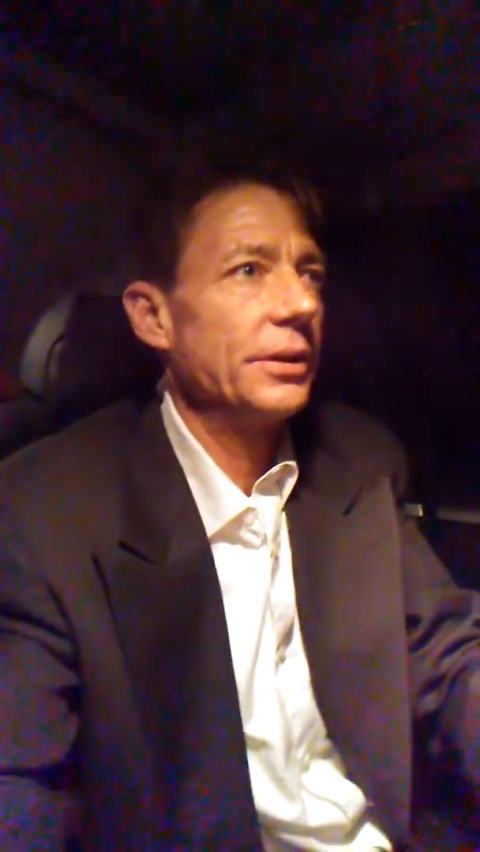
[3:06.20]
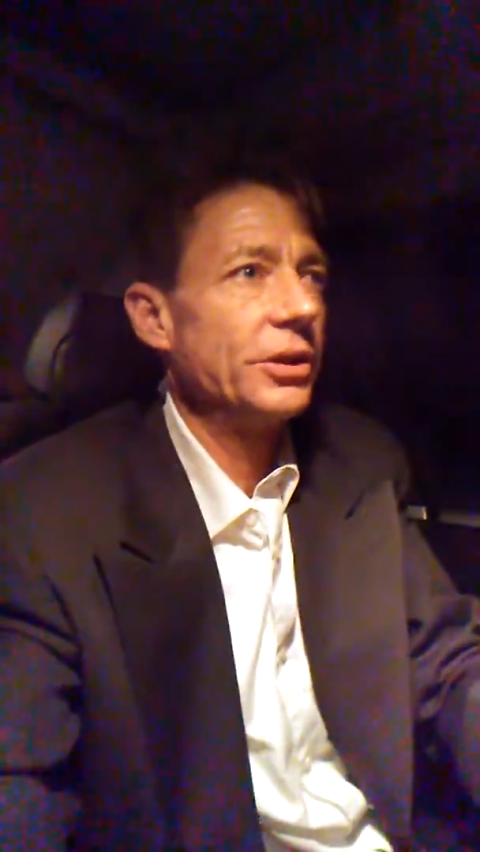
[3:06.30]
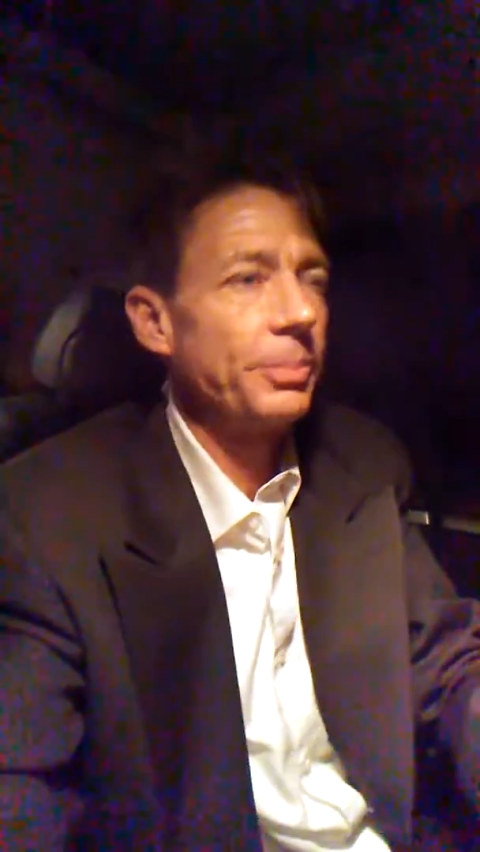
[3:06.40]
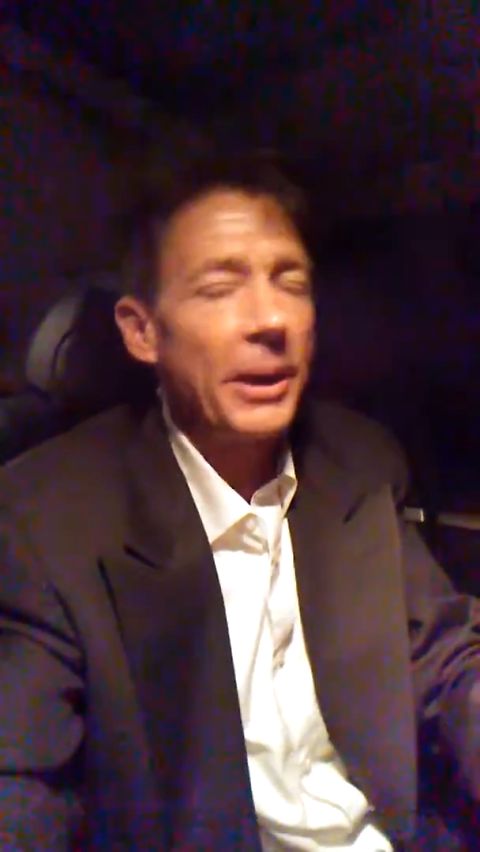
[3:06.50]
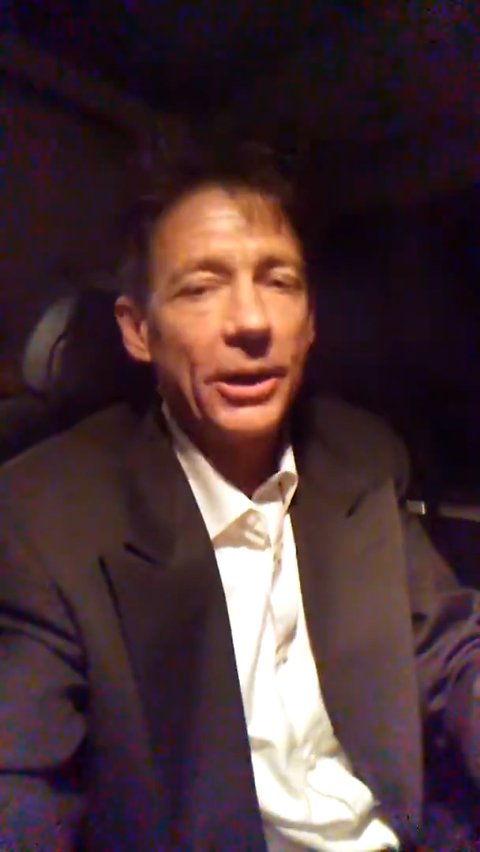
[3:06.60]

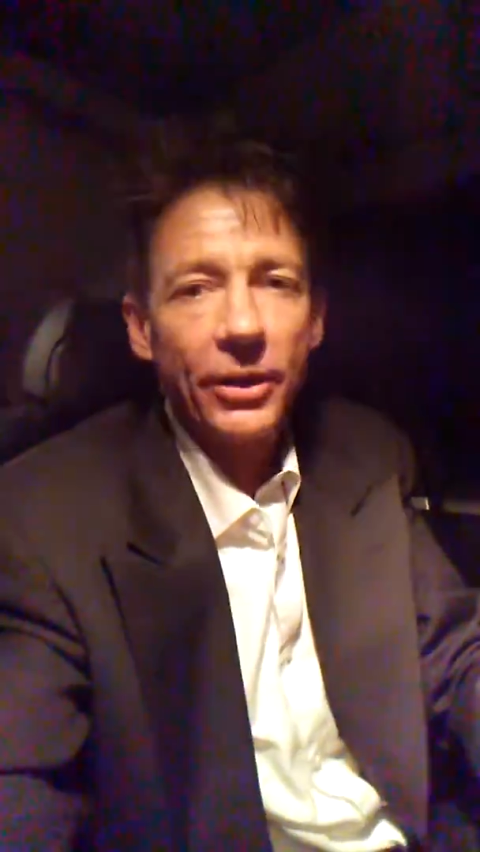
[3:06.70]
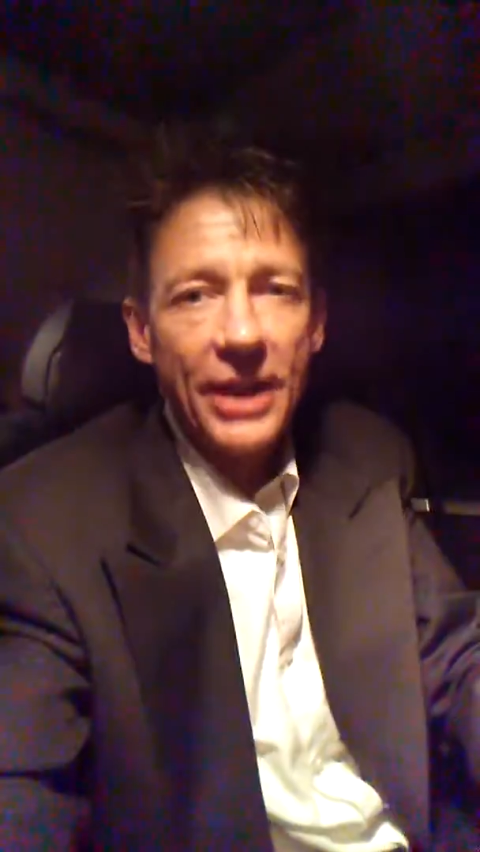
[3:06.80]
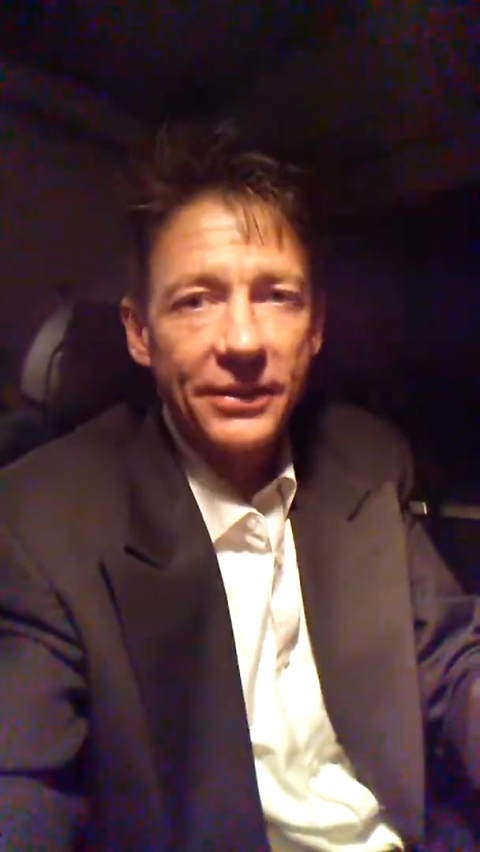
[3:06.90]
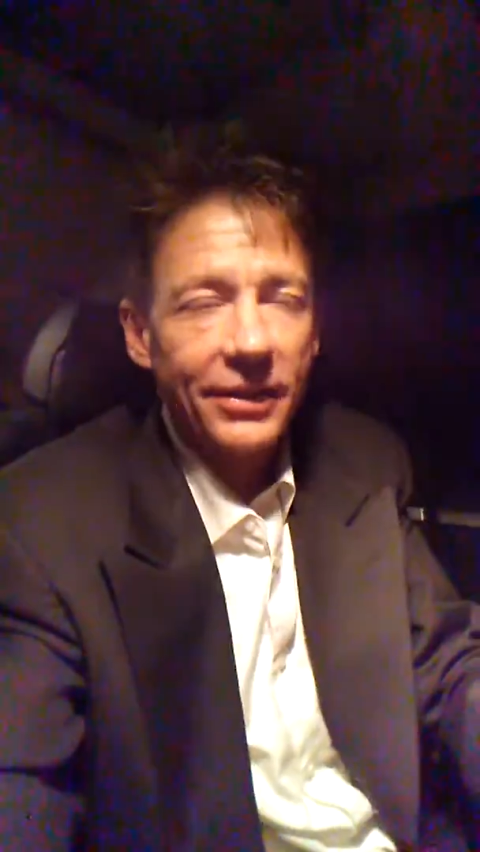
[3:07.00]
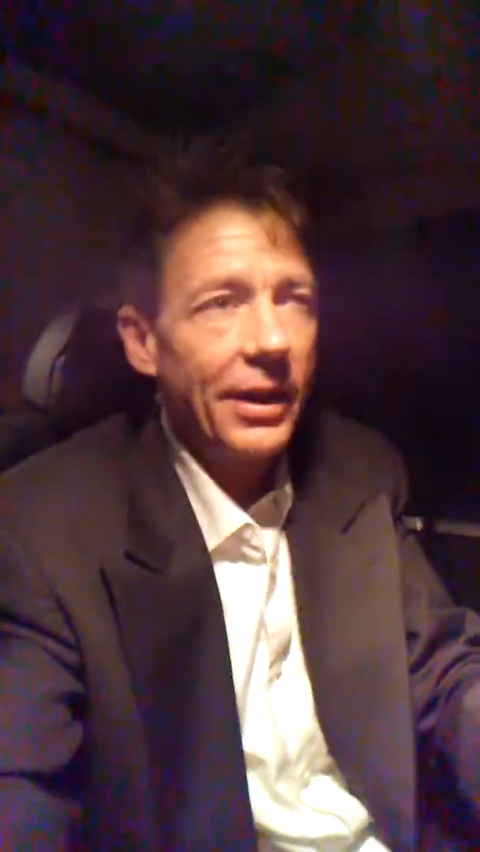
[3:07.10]
spent all
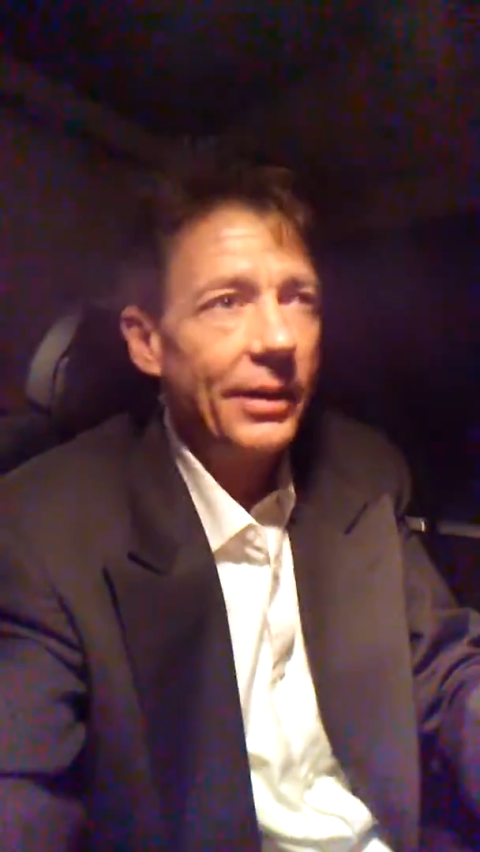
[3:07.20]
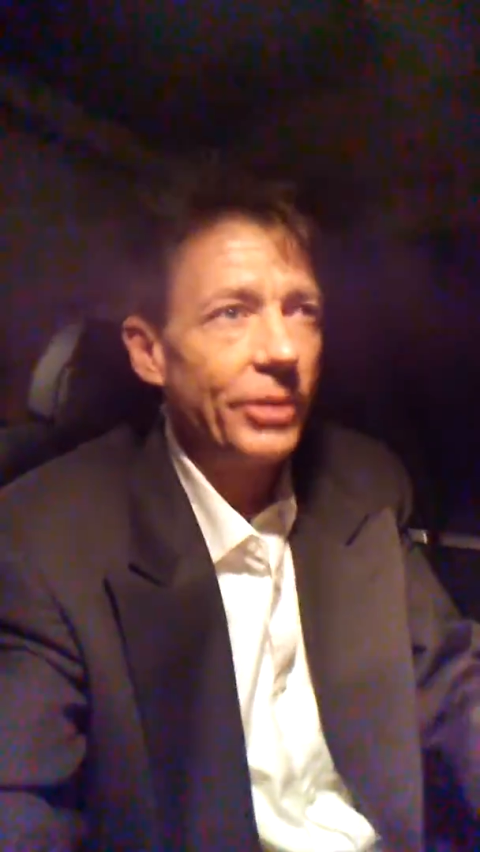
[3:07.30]
that time